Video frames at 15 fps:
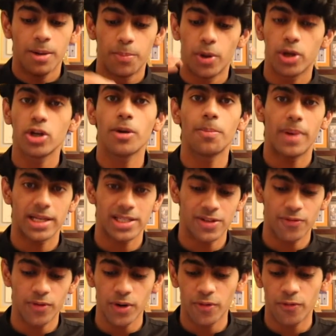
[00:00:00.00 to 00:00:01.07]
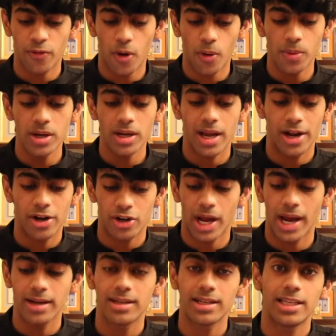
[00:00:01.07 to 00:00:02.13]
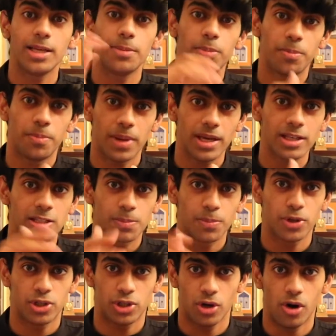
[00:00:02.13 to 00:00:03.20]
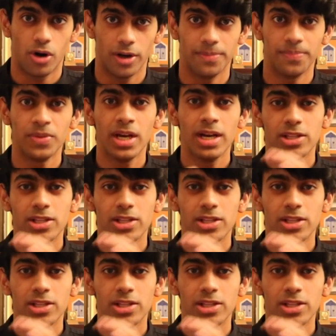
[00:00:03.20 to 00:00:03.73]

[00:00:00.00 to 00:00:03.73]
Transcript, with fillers: Put your best foot forward and try to keep pace, push on.